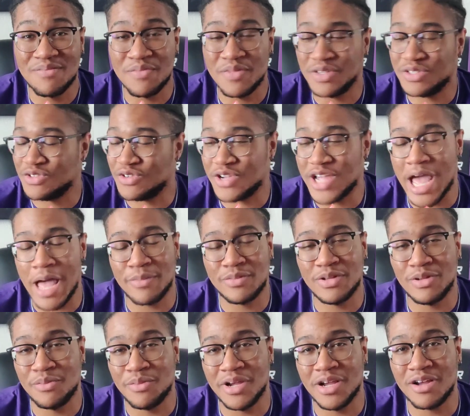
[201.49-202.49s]
Mr.
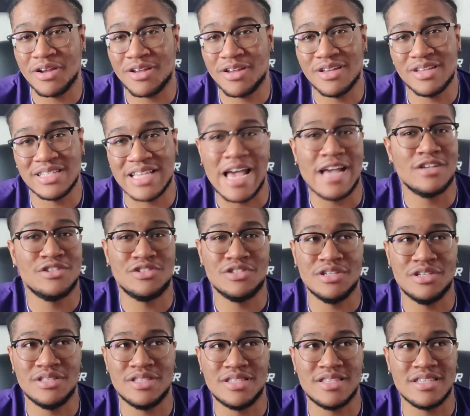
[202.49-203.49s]
Captain America is actually